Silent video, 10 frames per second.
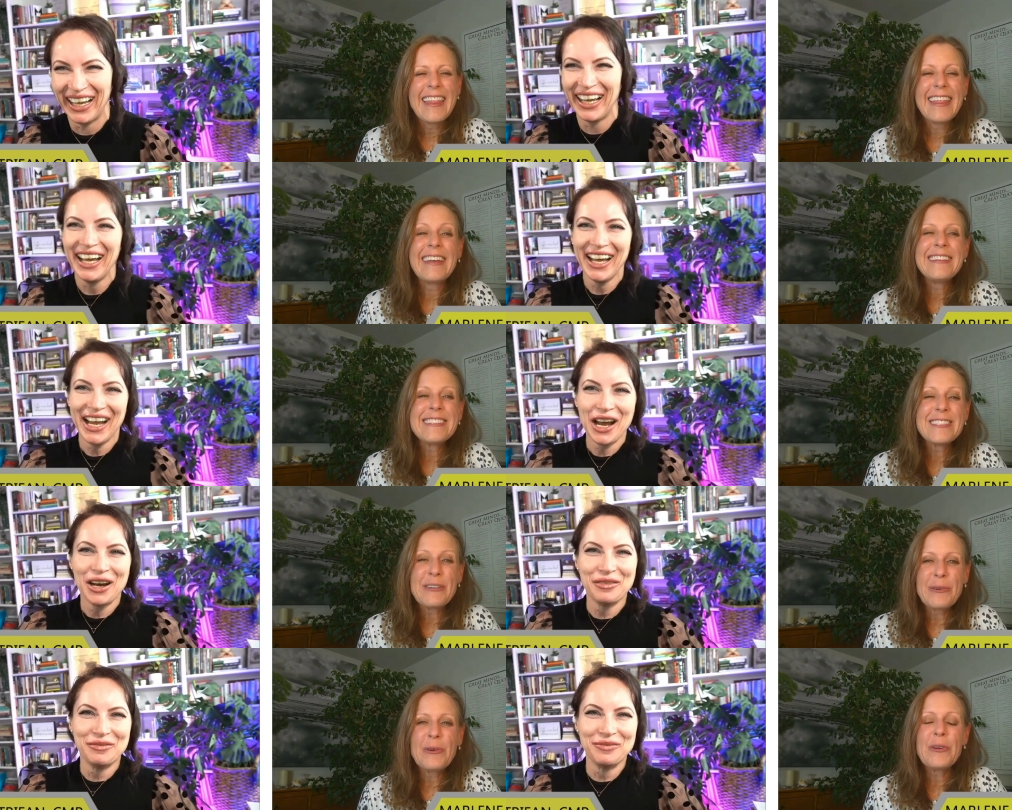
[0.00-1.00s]
Speaker 1: that is
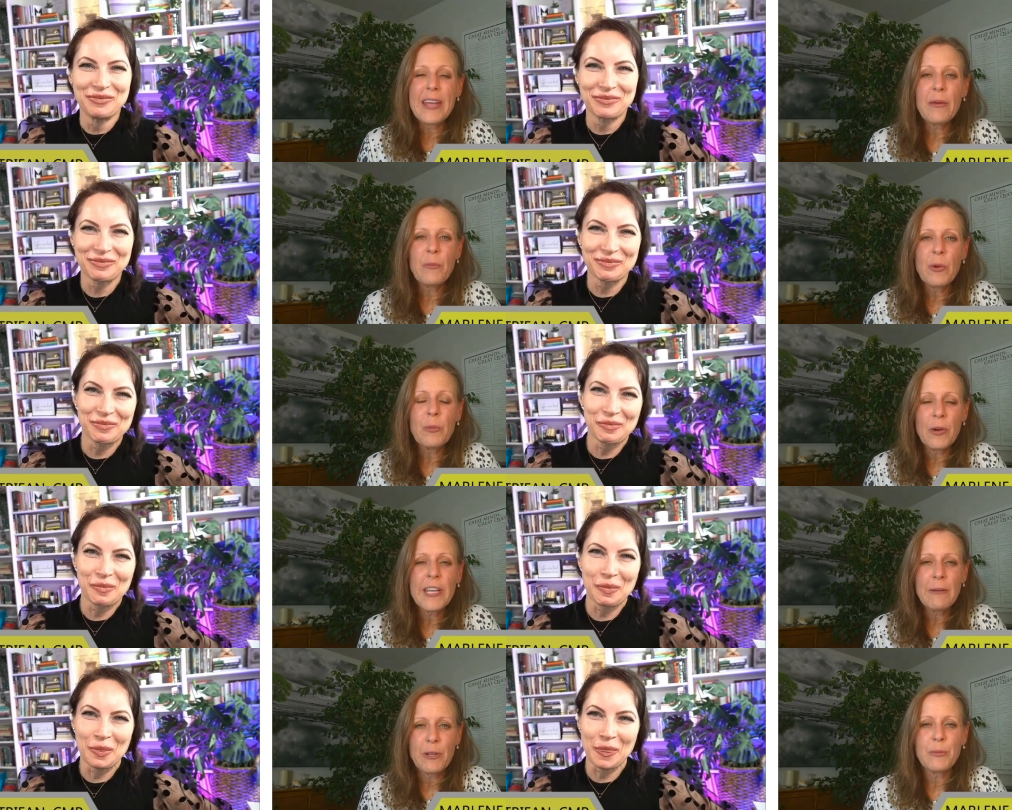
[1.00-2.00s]
so cool. Yeah, we're
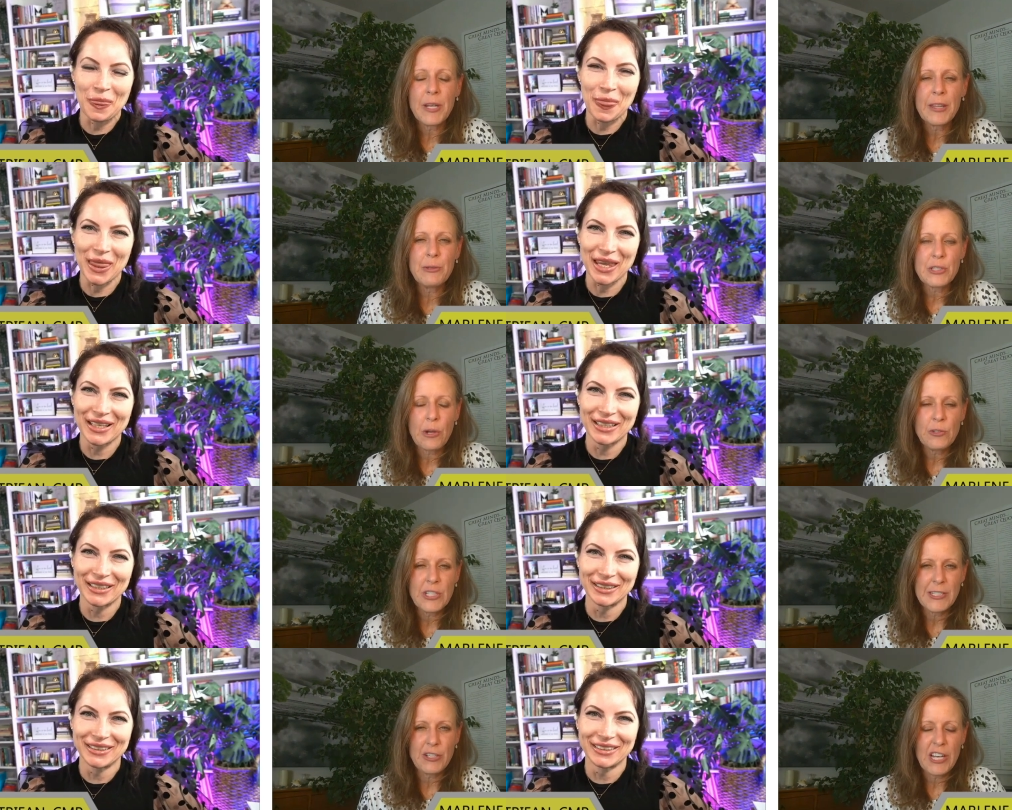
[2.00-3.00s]
working with one of those
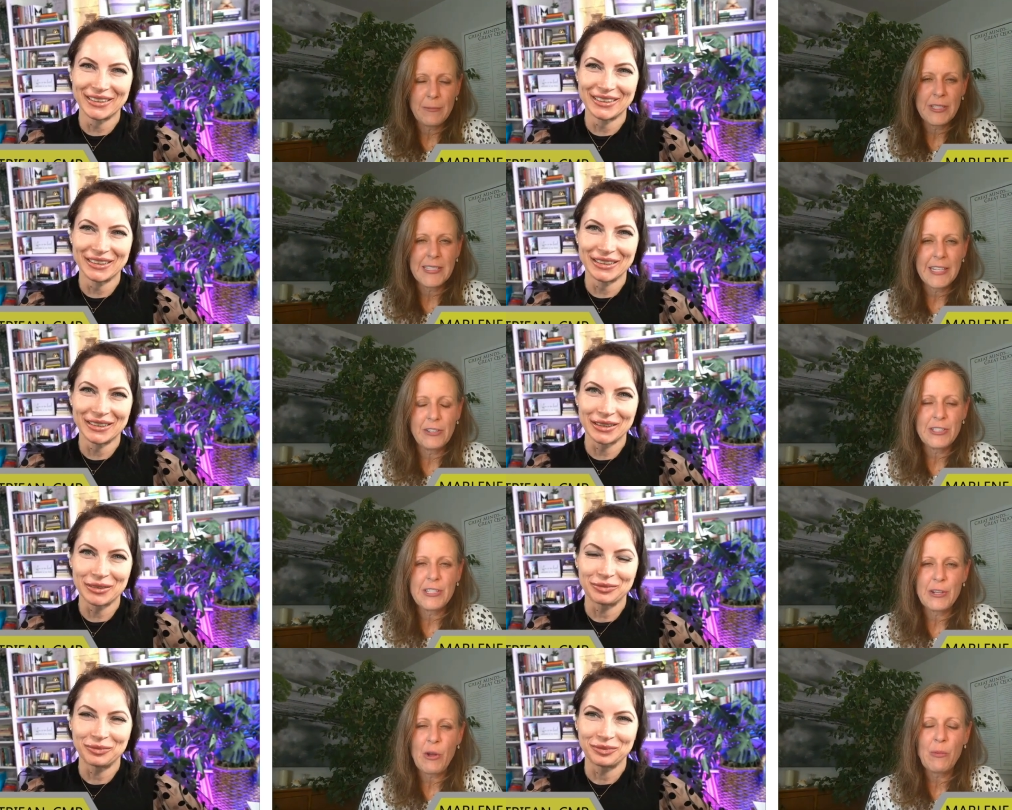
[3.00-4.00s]
coaches. Her name is
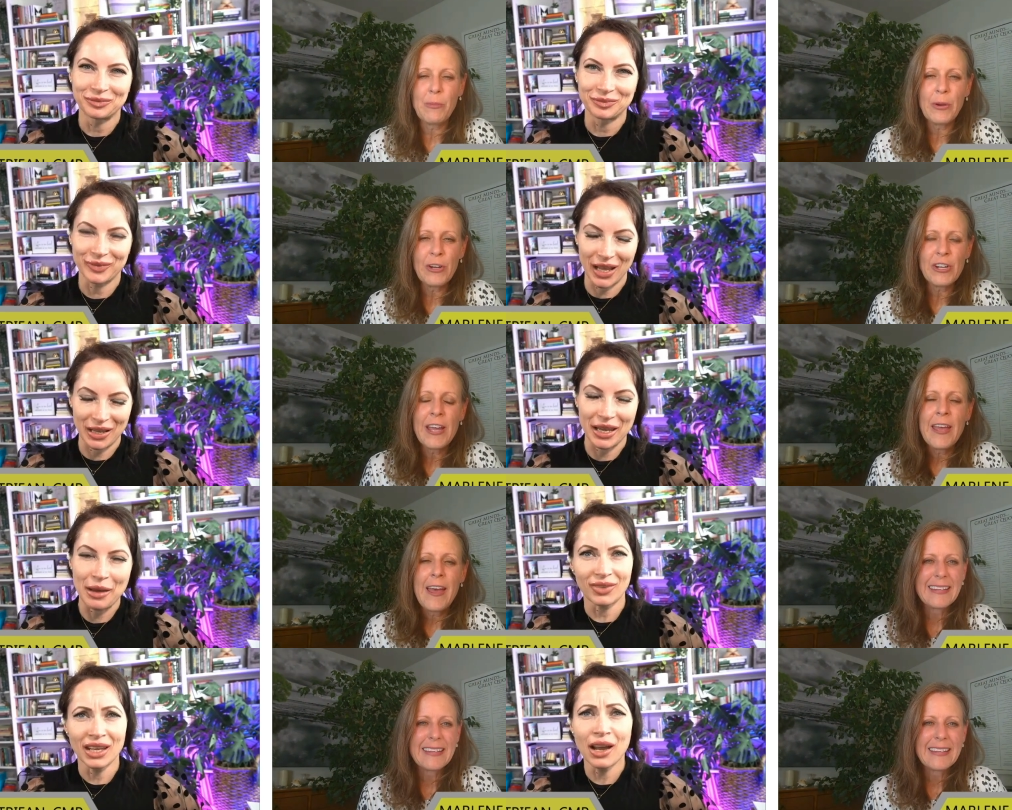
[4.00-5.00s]
Kirsten Holmberg.
Speaker 2: Yep.
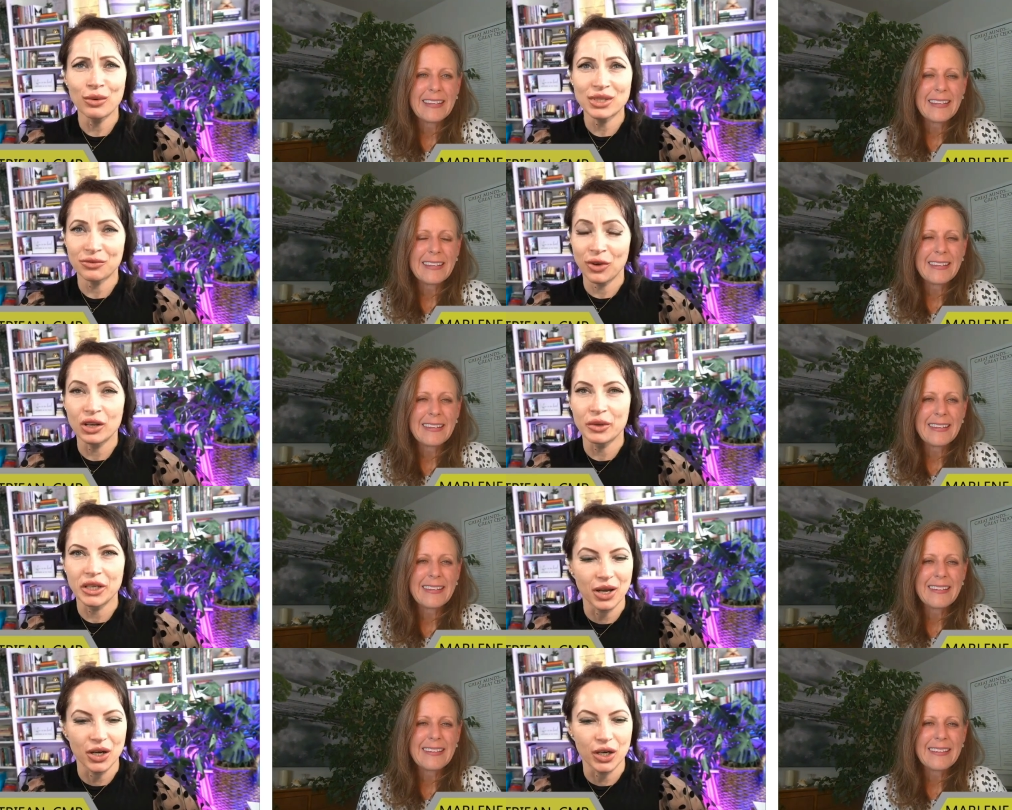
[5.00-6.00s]
And I was uh, following
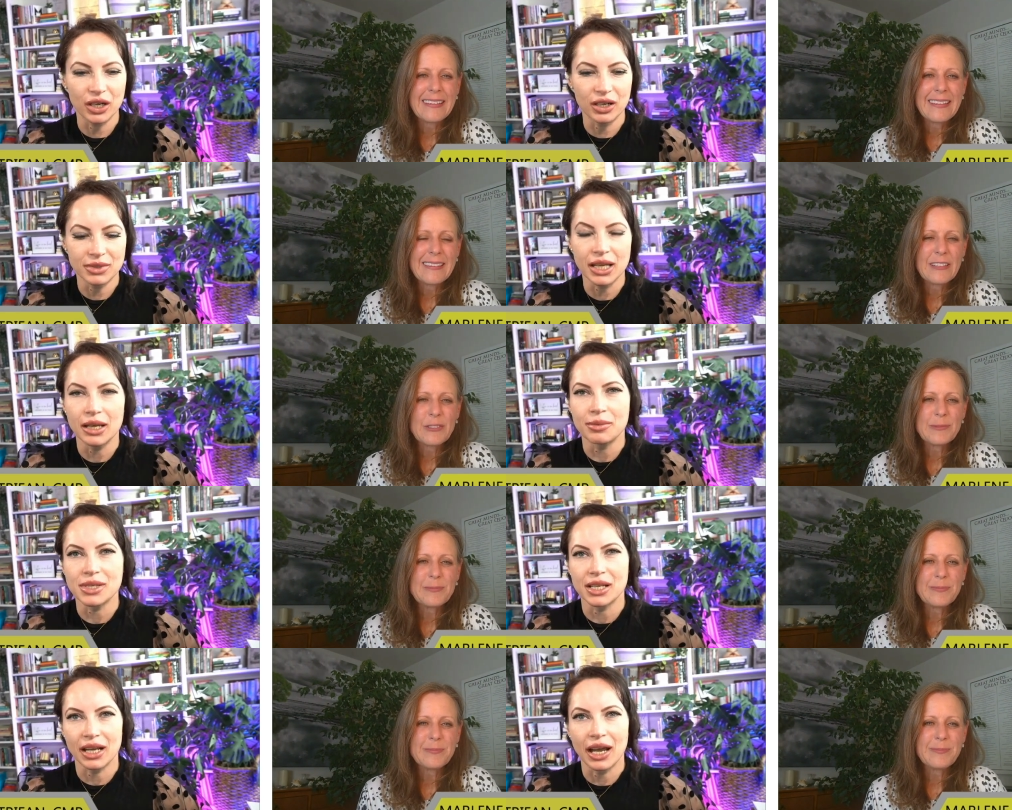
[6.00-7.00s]
her tips
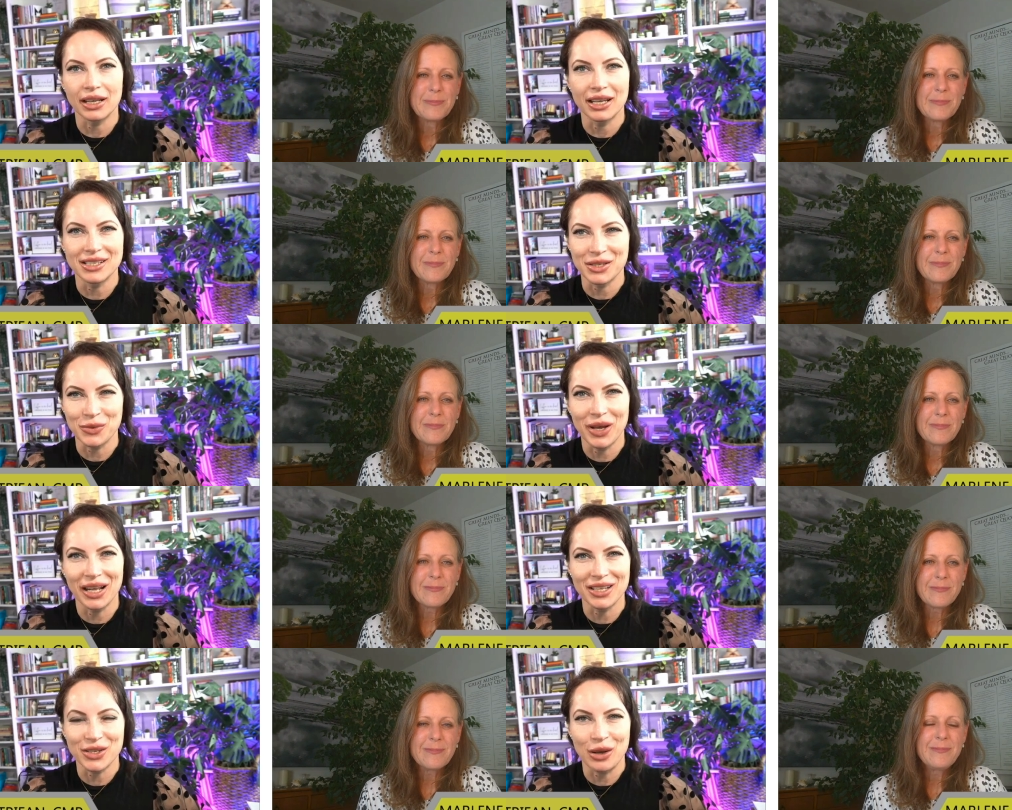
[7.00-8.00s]
and guidelines as well.
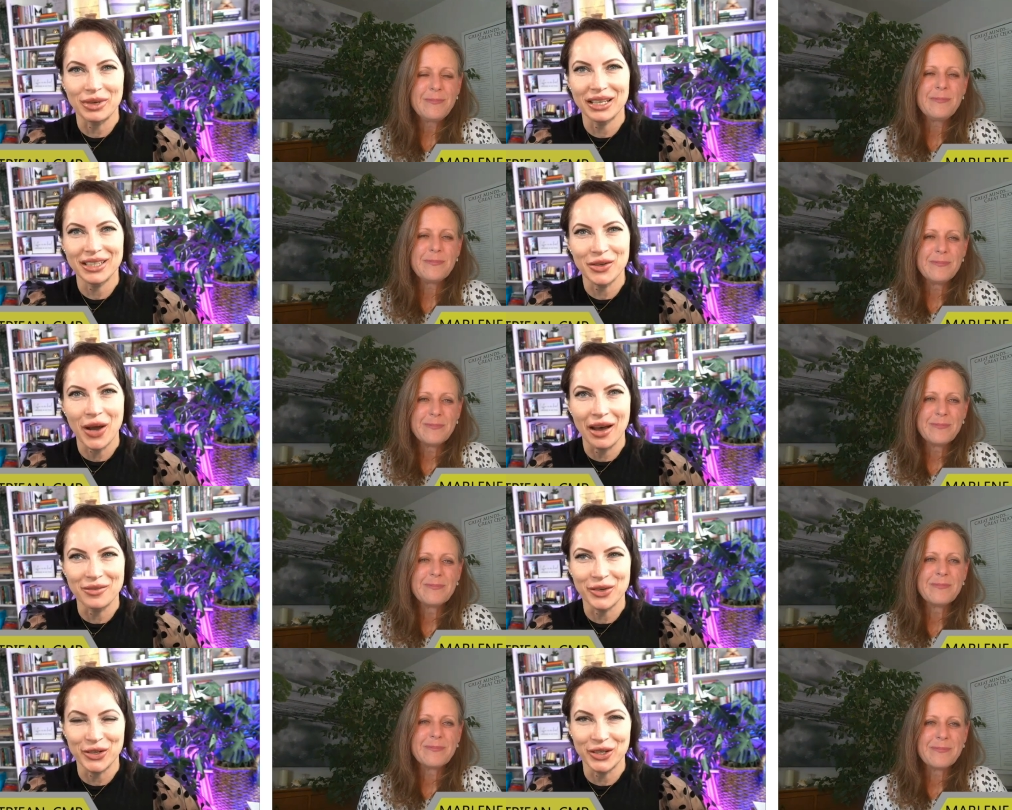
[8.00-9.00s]
So I'm glad that you have
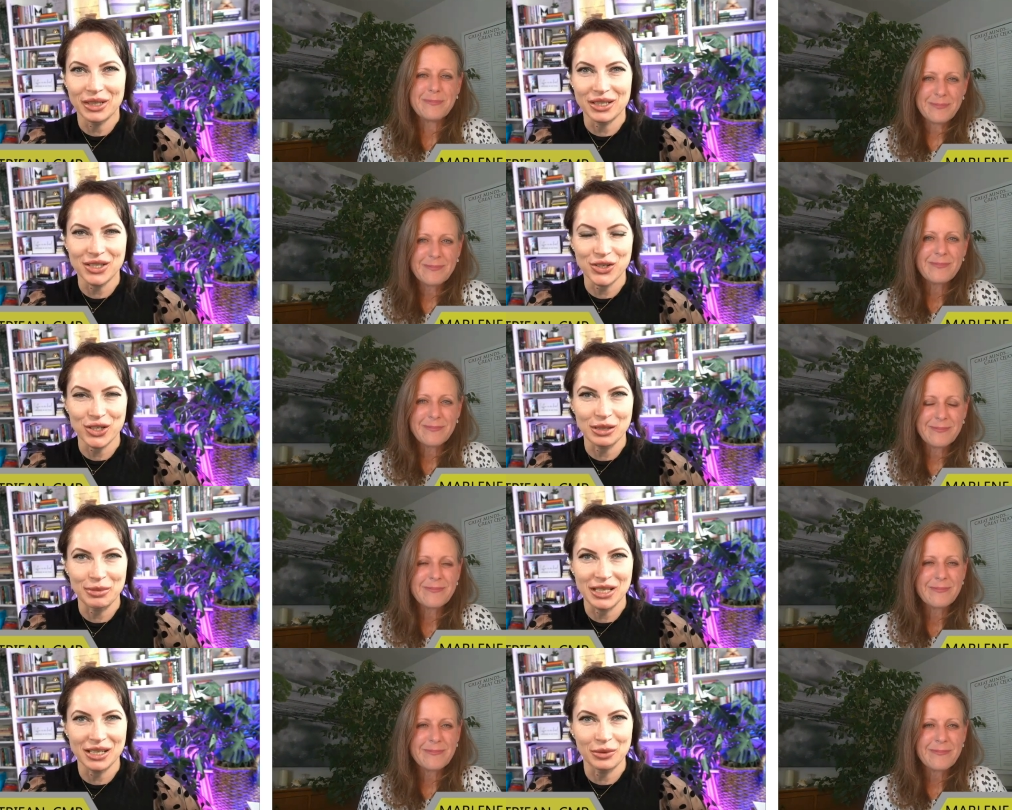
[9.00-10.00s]
her because she's
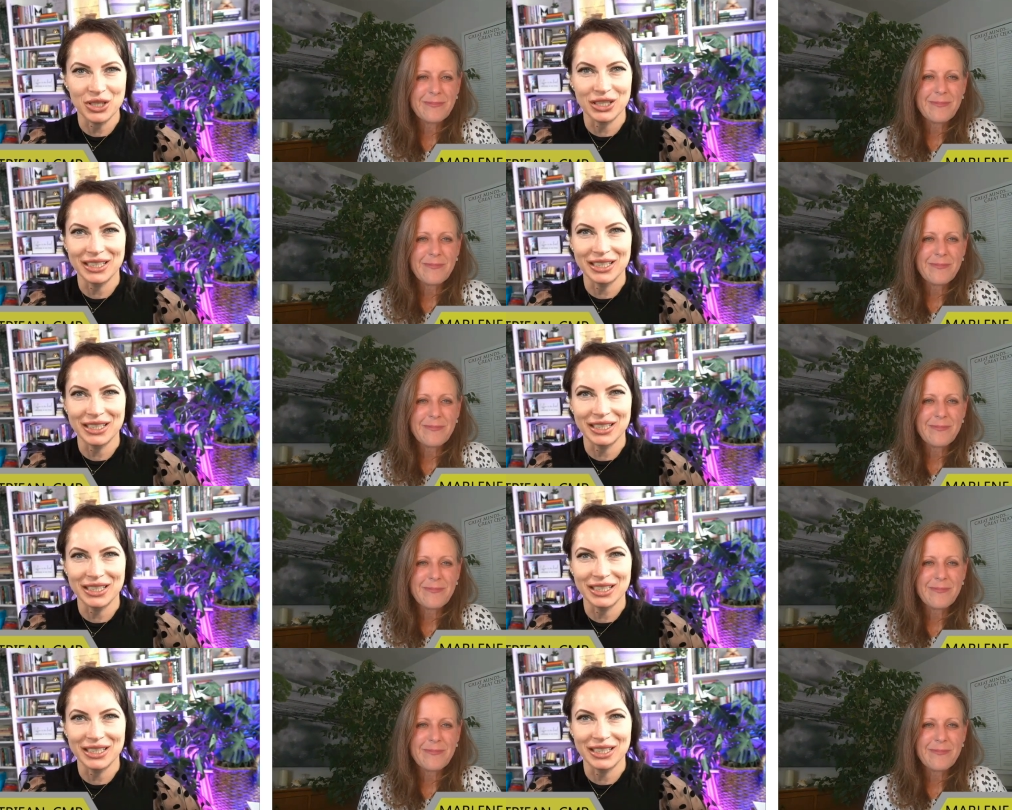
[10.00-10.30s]
amazing what she